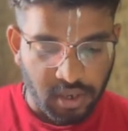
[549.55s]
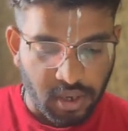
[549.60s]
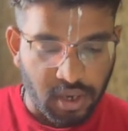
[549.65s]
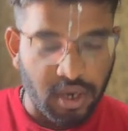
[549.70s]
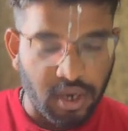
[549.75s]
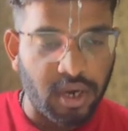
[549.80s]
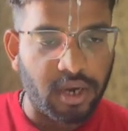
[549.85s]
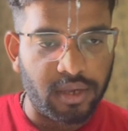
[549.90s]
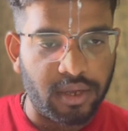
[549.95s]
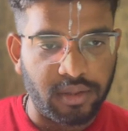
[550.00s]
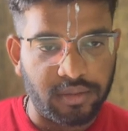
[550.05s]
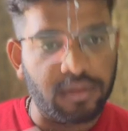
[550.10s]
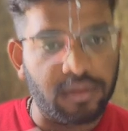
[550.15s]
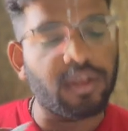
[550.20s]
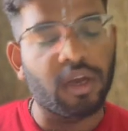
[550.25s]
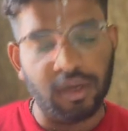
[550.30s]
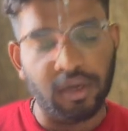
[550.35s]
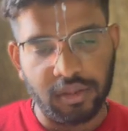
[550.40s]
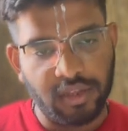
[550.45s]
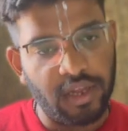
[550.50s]
Uh,
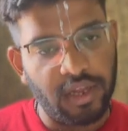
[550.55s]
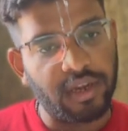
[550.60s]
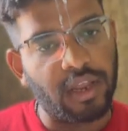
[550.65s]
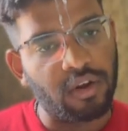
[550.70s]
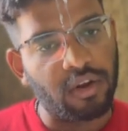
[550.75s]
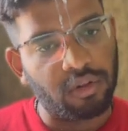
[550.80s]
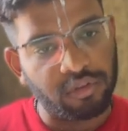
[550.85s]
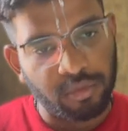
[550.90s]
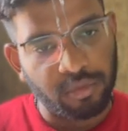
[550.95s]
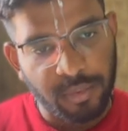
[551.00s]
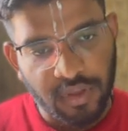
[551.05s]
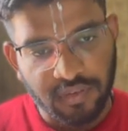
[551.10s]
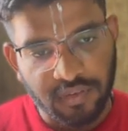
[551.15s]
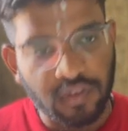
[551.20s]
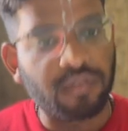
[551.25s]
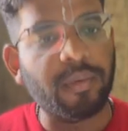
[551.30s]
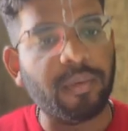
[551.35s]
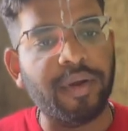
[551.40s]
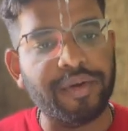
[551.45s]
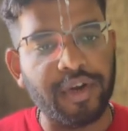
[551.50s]
there can also be a
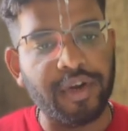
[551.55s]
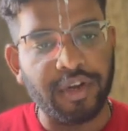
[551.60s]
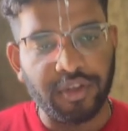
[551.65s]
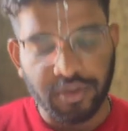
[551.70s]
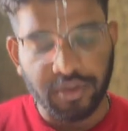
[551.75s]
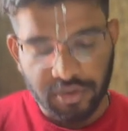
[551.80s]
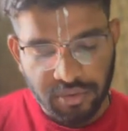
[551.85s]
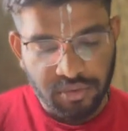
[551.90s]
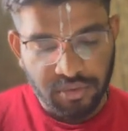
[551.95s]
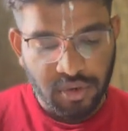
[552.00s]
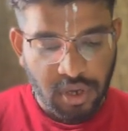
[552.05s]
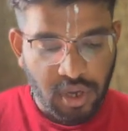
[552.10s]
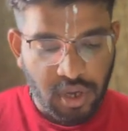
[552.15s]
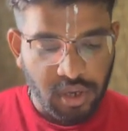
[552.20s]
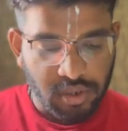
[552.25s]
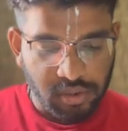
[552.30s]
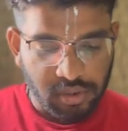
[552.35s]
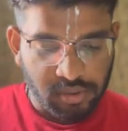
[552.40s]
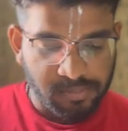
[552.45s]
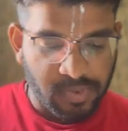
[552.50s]
suspended queue,
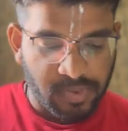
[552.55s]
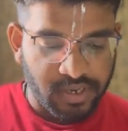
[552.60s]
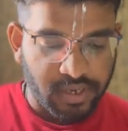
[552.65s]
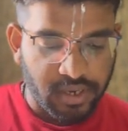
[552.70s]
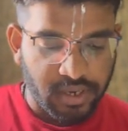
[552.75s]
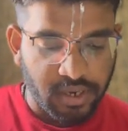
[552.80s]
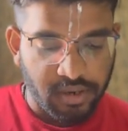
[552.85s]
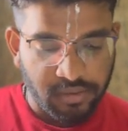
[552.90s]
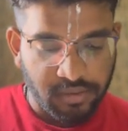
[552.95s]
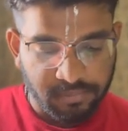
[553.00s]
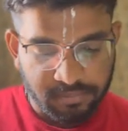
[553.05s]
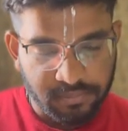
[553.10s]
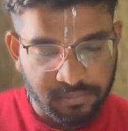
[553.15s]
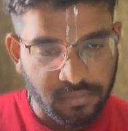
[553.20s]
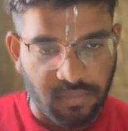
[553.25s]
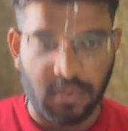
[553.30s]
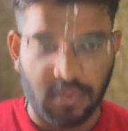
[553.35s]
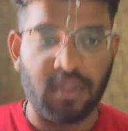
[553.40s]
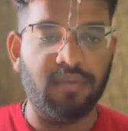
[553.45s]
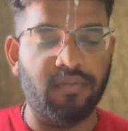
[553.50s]
but
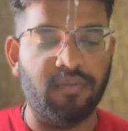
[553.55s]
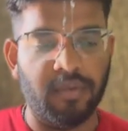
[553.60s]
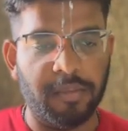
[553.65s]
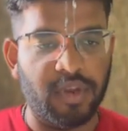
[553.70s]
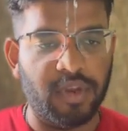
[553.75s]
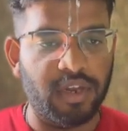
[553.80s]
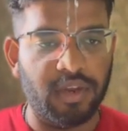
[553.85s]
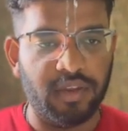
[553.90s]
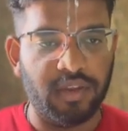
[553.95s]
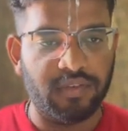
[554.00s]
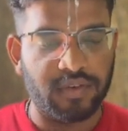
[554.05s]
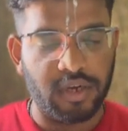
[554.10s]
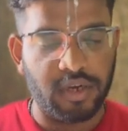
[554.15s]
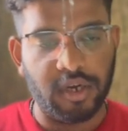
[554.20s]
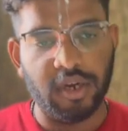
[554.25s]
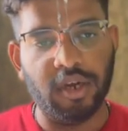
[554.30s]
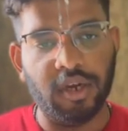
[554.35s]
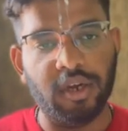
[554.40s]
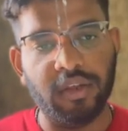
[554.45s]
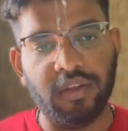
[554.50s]
we mainly
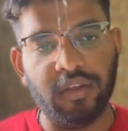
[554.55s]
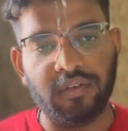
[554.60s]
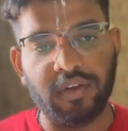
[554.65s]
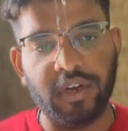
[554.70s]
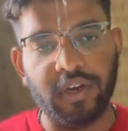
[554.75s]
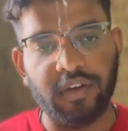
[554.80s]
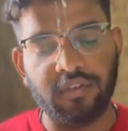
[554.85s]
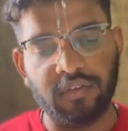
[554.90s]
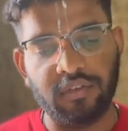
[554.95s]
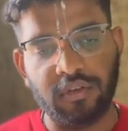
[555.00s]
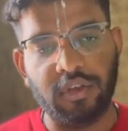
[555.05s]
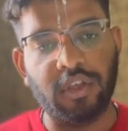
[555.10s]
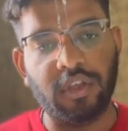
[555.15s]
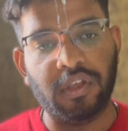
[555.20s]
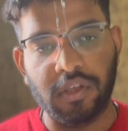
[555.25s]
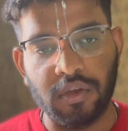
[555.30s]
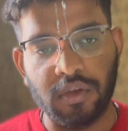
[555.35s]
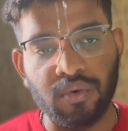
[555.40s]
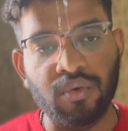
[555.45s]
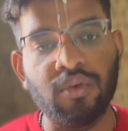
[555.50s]
states
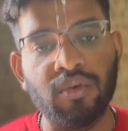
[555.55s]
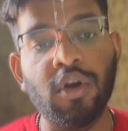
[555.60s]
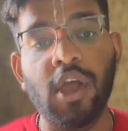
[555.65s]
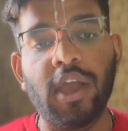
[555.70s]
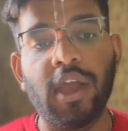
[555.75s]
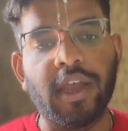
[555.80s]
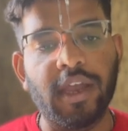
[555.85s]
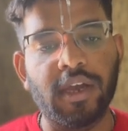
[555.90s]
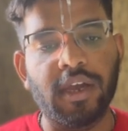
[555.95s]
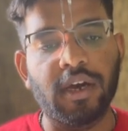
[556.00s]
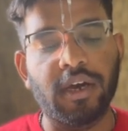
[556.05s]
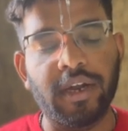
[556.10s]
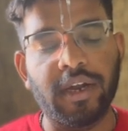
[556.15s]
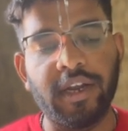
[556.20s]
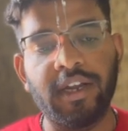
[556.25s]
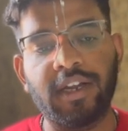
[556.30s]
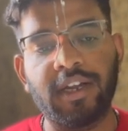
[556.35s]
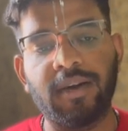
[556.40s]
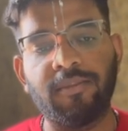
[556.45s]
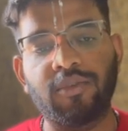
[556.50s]
queue
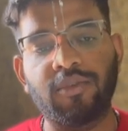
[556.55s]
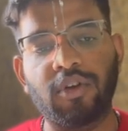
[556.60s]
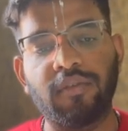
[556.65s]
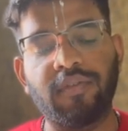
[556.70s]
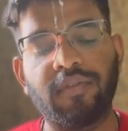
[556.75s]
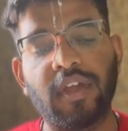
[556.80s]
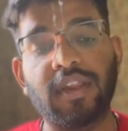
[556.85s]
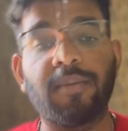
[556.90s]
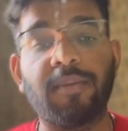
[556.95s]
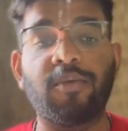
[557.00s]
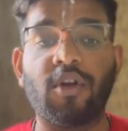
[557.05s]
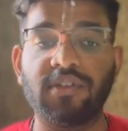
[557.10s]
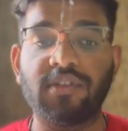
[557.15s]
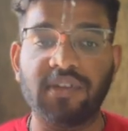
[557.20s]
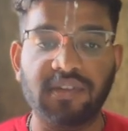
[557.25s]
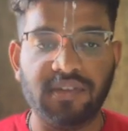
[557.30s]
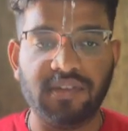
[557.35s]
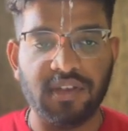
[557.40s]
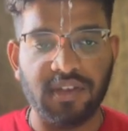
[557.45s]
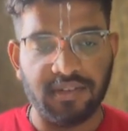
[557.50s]
in terms of when a
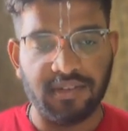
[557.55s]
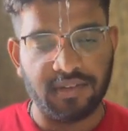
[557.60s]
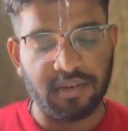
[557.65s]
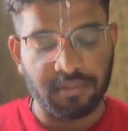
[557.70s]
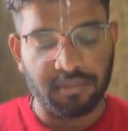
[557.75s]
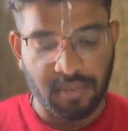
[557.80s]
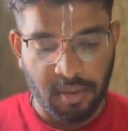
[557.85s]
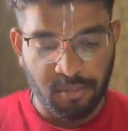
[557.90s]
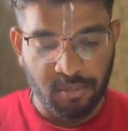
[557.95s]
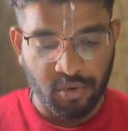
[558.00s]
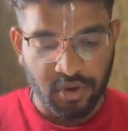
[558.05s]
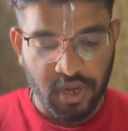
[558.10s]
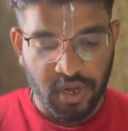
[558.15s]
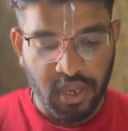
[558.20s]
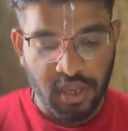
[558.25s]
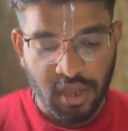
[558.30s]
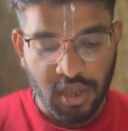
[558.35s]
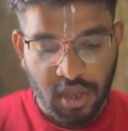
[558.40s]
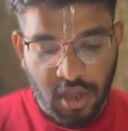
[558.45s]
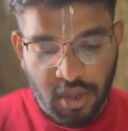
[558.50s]
process is in
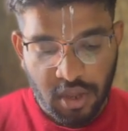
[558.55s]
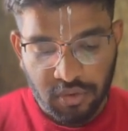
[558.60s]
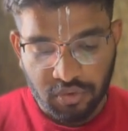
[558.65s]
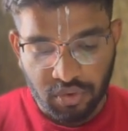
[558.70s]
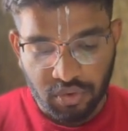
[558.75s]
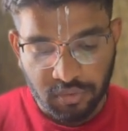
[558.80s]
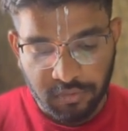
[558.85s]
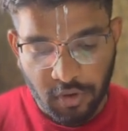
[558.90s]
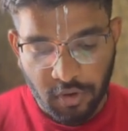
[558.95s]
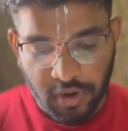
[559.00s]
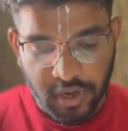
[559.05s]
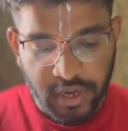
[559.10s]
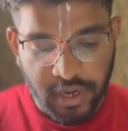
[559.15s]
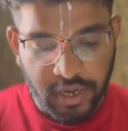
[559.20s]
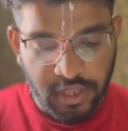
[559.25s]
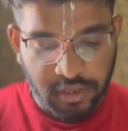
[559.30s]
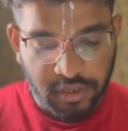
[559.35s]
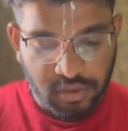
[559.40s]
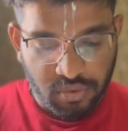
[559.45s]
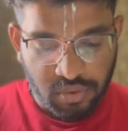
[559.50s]
memory. So for
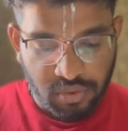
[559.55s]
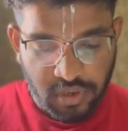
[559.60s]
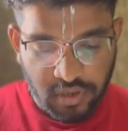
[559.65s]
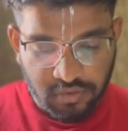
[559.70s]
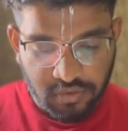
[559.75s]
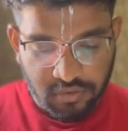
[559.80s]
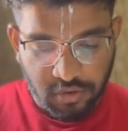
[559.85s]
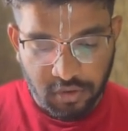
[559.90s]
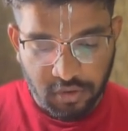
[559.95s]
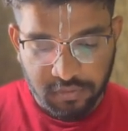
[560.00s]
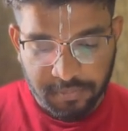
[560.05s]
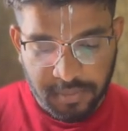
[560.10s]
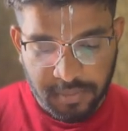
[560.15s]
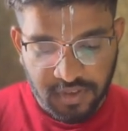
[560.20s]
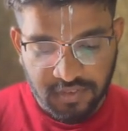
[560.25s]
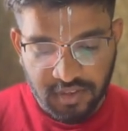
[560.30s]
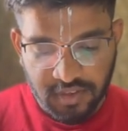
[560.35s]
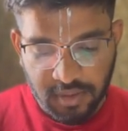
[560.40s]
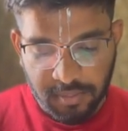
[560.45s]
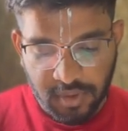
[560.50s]
ready queue, list of
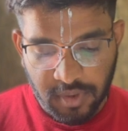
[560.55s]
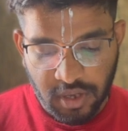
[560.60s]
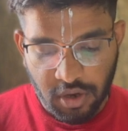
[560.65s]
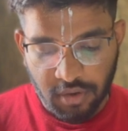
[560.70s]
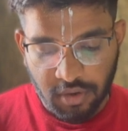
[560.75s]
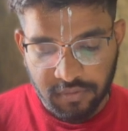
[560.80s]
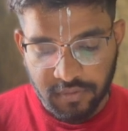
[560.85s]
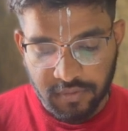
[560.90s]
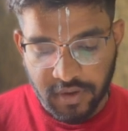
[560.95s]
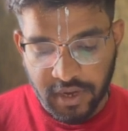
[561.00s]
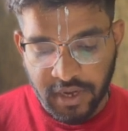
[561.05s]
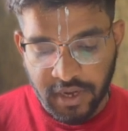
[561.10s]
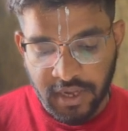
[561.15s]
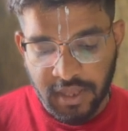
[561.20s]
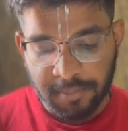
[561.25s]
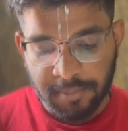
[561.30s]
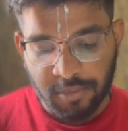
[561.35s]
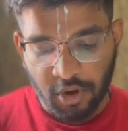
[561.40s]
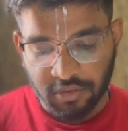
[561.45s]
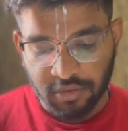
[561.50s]
PCB of ready
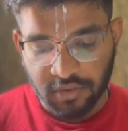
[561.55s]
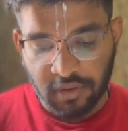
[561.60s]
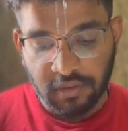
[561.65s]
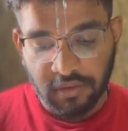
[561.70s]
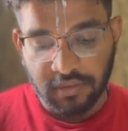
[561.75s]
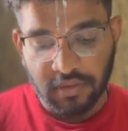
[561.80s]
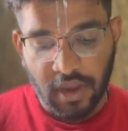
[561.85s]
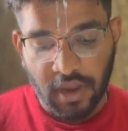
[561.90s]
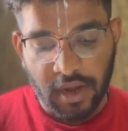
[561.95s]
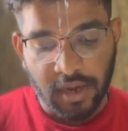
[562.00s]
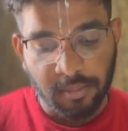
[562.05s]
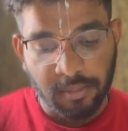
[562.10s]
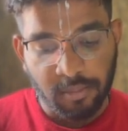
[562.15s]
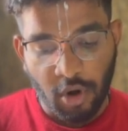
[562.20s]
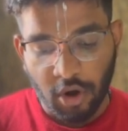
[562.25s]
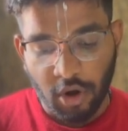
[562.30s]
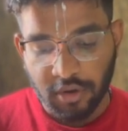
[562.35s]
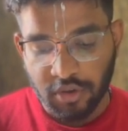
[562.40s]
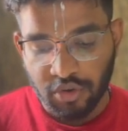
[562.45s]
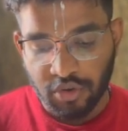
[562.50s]
process, and
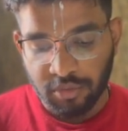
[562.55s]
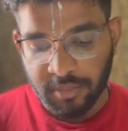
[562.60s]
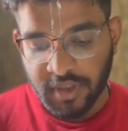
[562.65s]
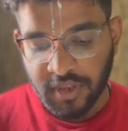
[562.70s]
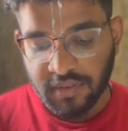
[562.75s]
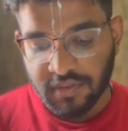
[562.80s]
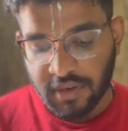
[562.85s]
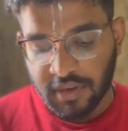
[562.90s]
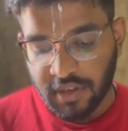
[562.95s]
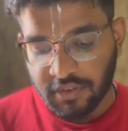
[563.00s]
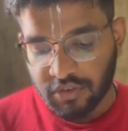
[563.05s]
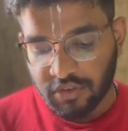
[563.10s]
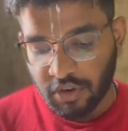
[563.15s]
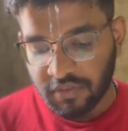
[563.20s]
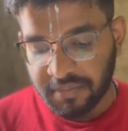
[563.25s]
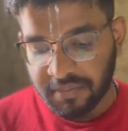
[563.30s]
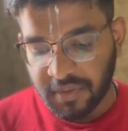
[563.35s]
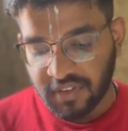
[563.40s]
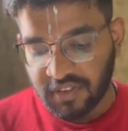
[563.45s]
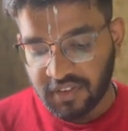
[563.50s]
block queue means list of
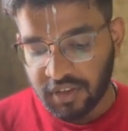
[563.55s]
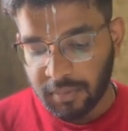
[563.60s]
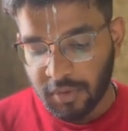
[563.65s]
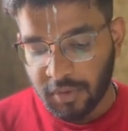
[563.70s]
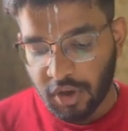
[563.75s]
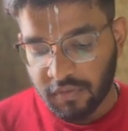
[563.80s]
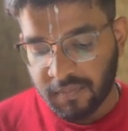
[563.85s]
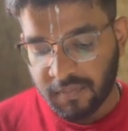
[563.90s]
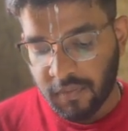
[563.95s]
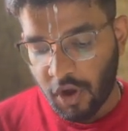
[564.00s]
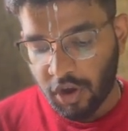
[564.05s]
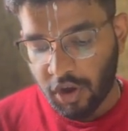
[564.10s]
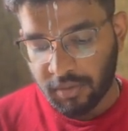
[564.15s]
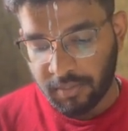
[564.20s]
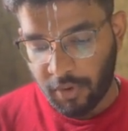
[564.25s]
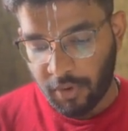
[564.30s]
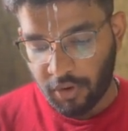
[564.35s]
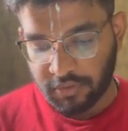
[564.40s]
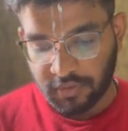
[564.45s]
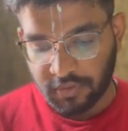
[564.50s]
PCB of block
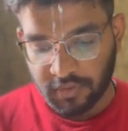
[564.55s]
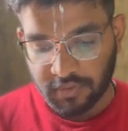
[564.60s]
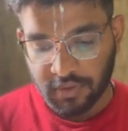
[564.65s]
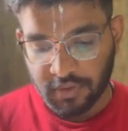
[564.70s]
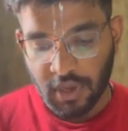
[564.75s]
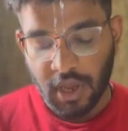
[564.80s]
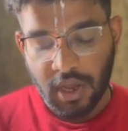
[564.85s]
process.